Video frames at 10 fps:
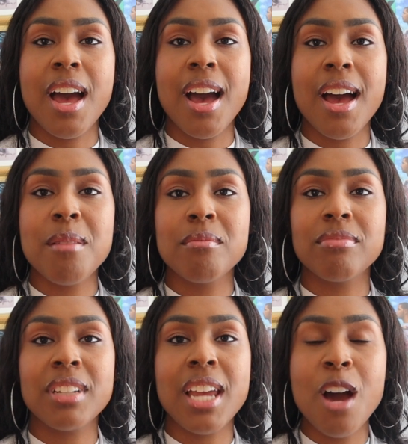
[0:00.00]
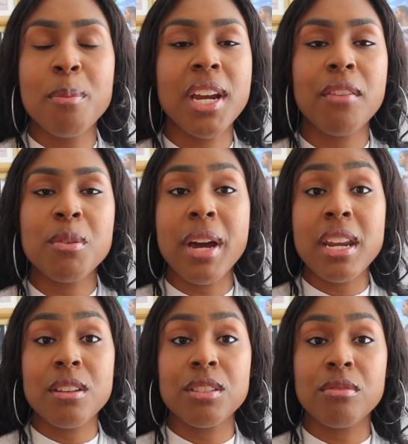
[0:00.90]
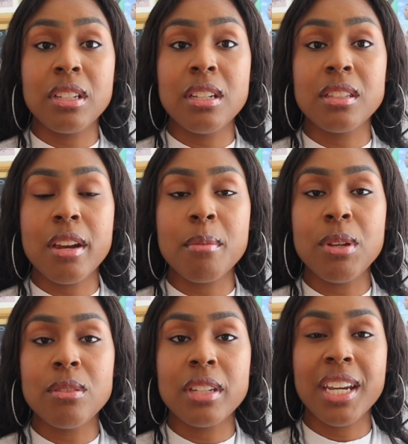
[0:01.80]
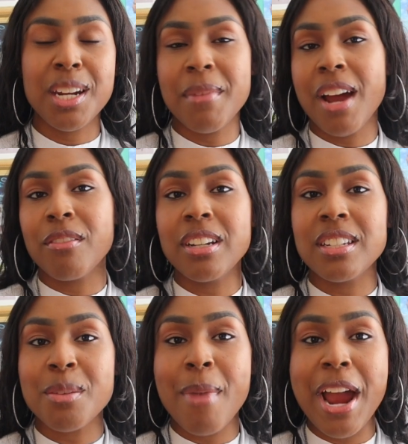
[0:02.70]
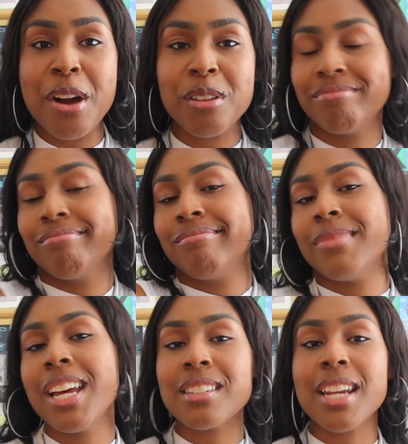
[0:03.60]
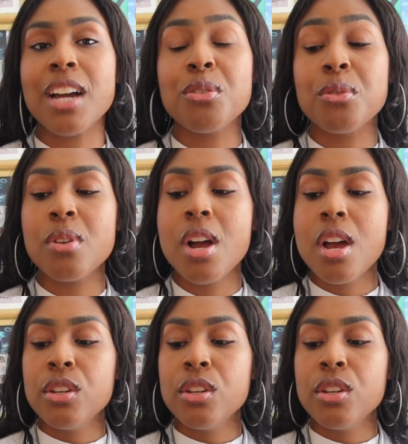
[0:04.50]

I'm helping everybody else release their music and I'm not releasing my own. That's not cool.